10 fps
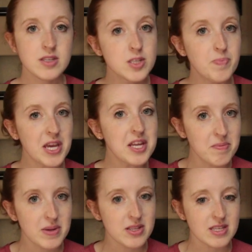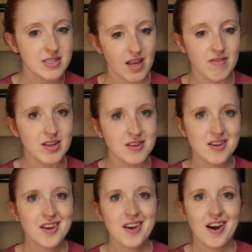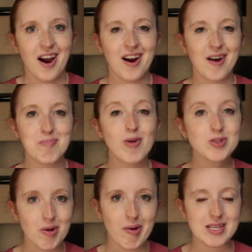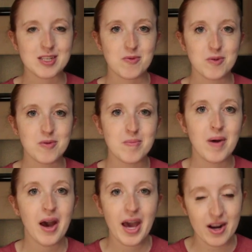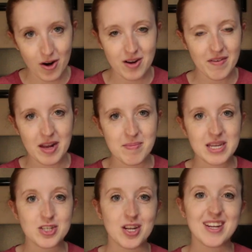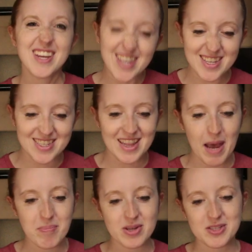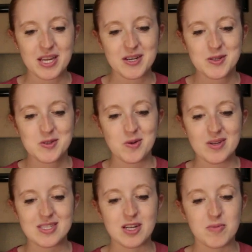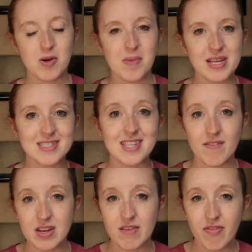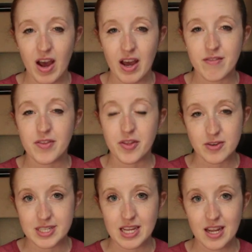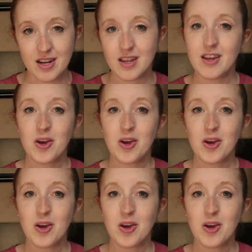Speaking of building seven, our most requested room at Art of Animation is in that building. So it's Little Mermaid 7513.